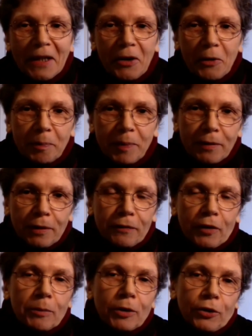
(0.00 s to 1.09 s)
a piece of
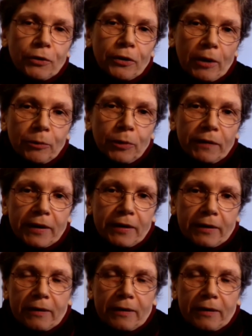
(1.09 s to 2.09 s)
emulsion come with it.